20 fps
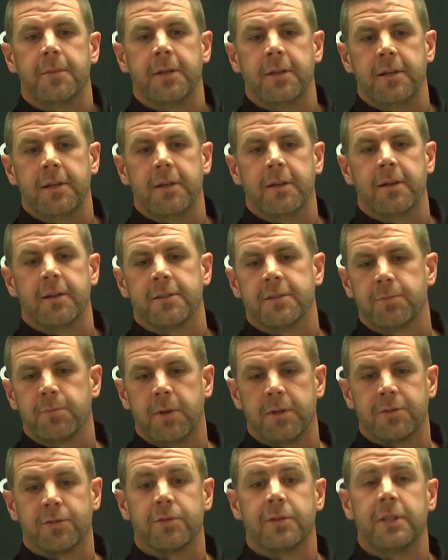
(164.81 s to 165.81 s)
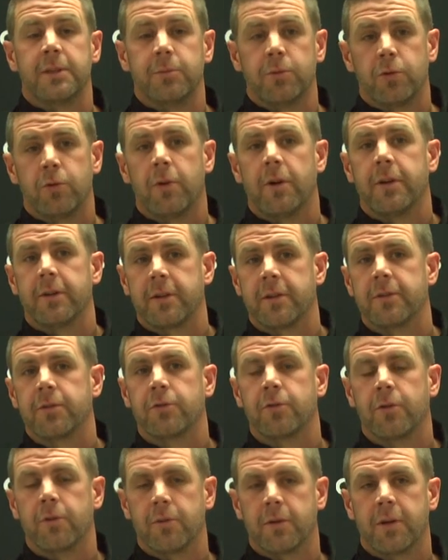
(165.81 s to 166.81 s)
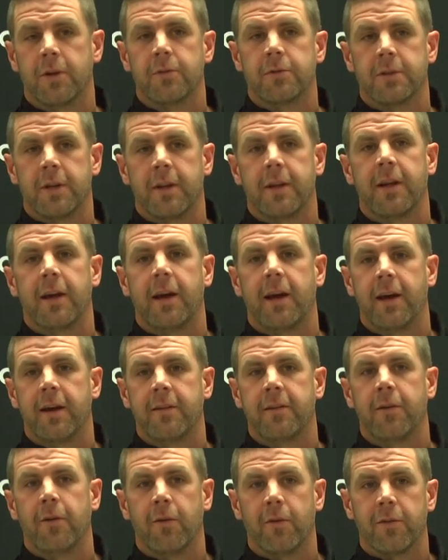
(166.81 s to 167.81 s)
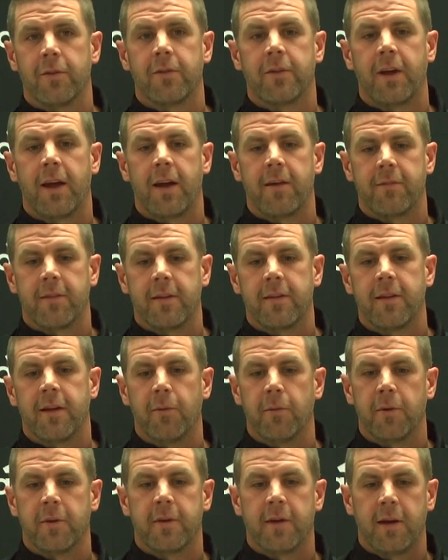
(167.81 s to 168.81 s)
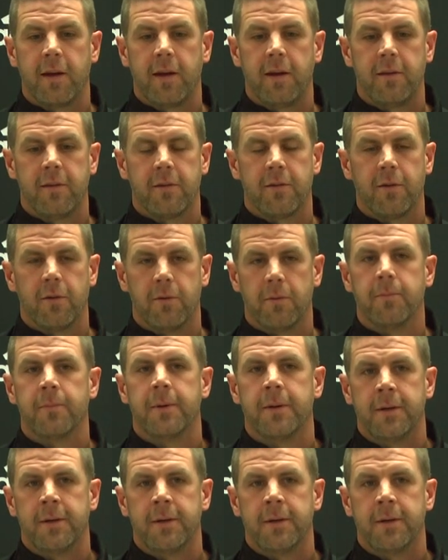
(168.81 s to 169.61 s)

the special teams quality control coach that they had there on staff that they retained. So,